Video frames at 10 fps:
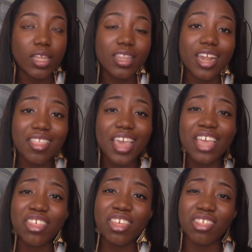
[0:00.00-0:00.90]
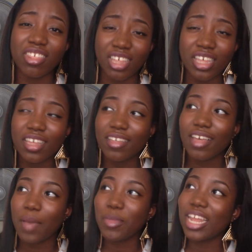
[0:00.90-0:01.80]
Did I say HAG?
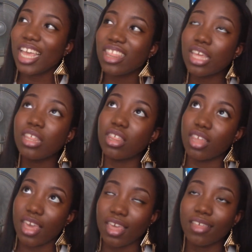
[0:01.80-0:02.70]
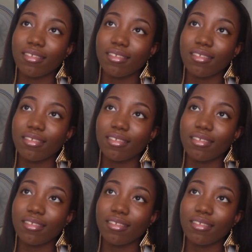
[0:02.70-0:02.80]
I mean HAJ.